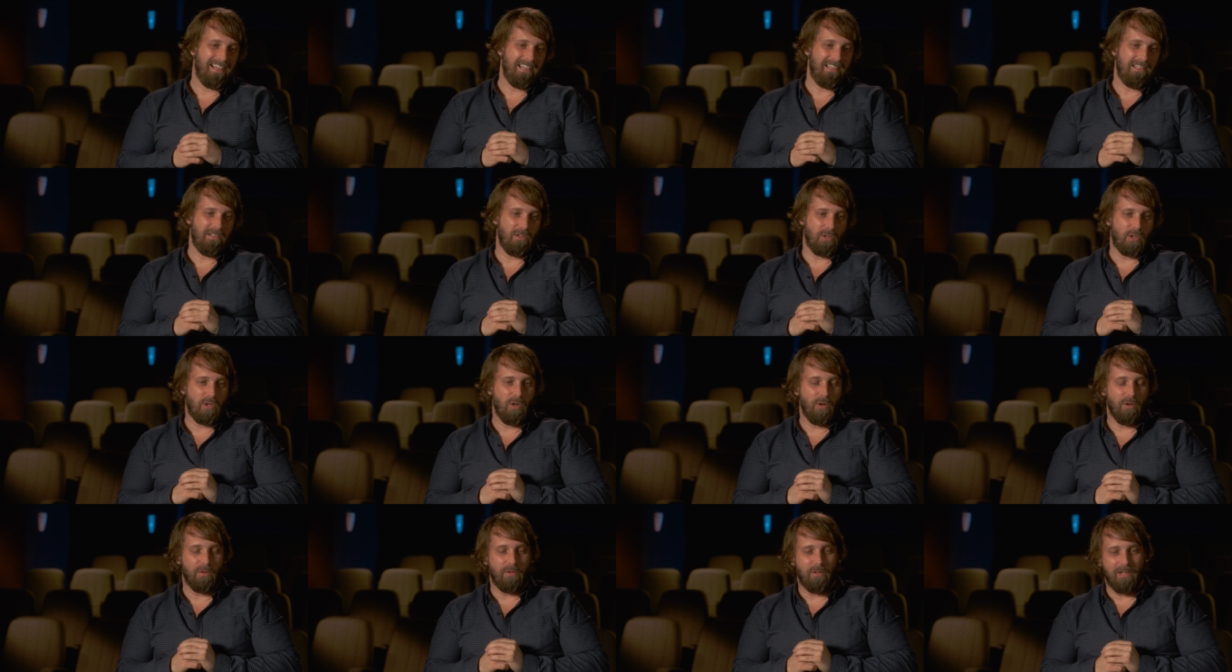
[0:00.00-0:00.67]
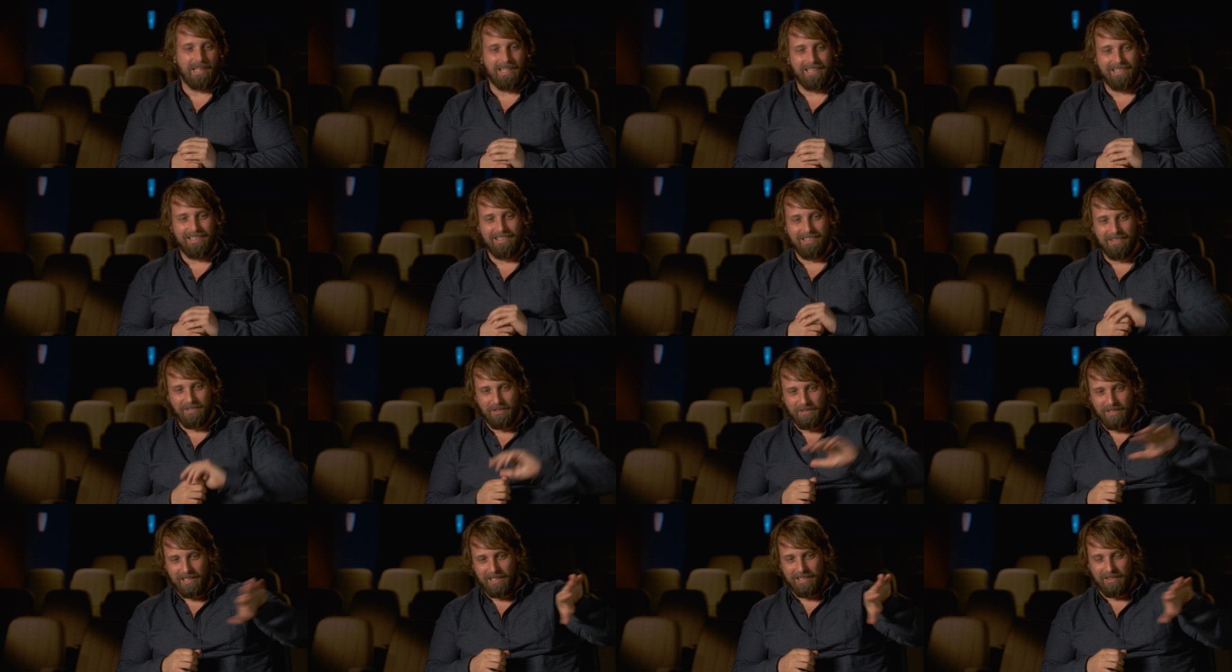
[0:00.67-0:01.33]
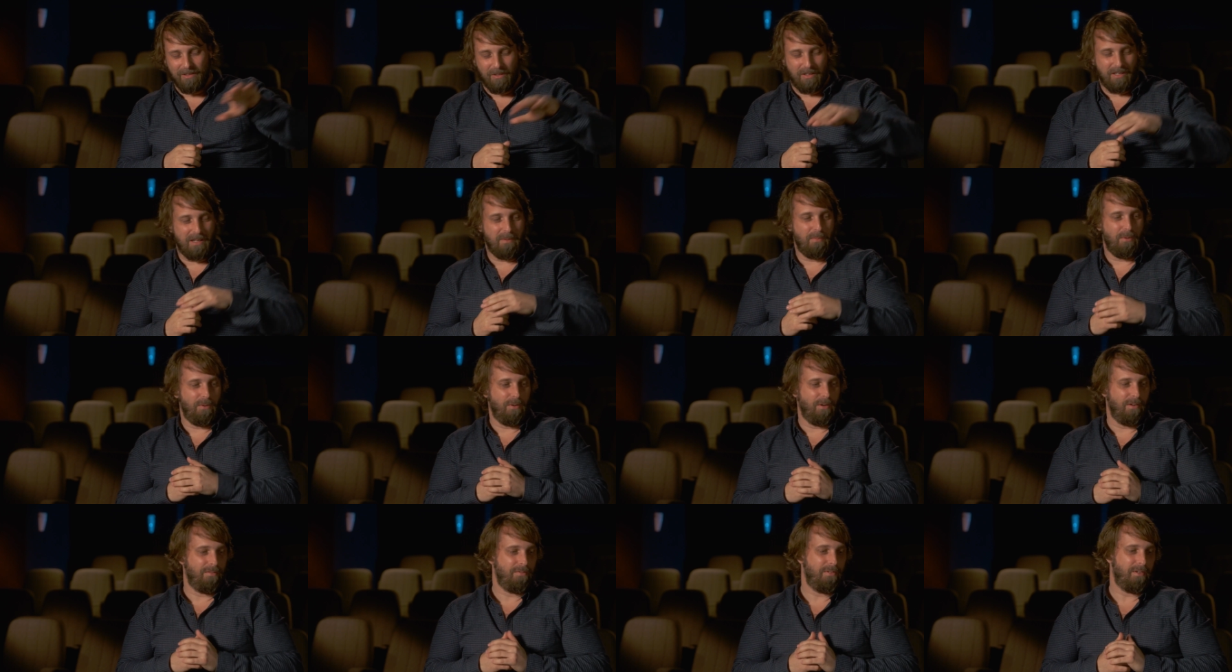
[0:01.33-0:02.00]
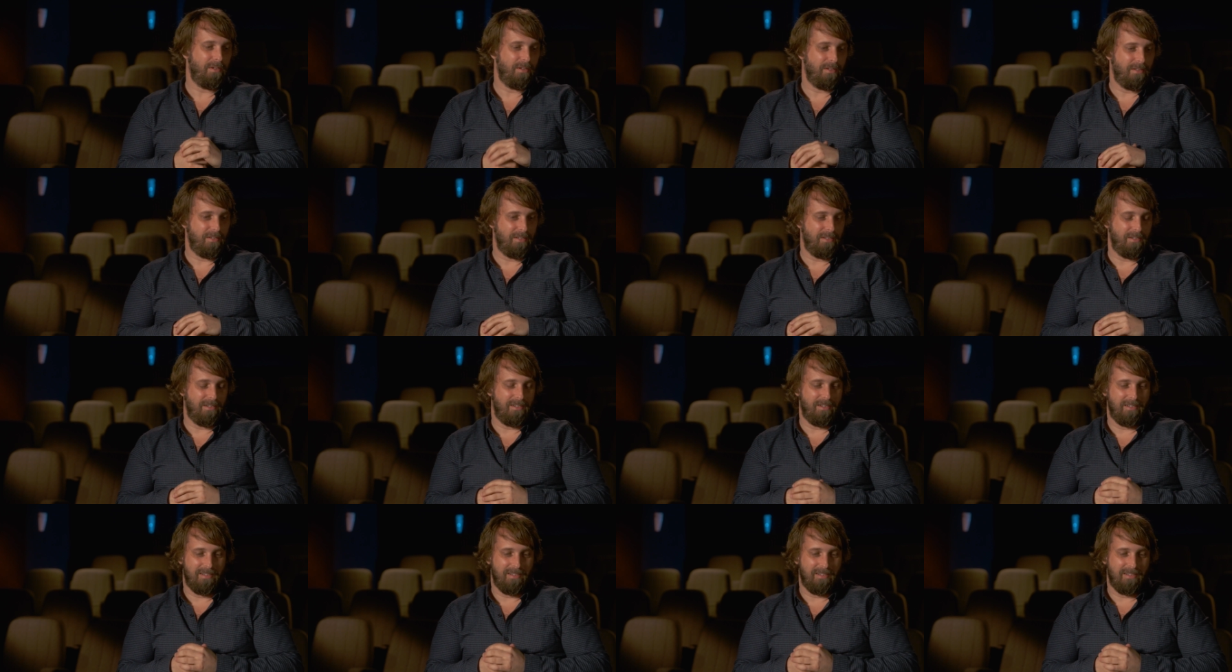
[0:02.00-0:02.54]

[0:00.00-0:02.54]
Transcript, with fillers: in the corner, like you know, like the neighbor of the the,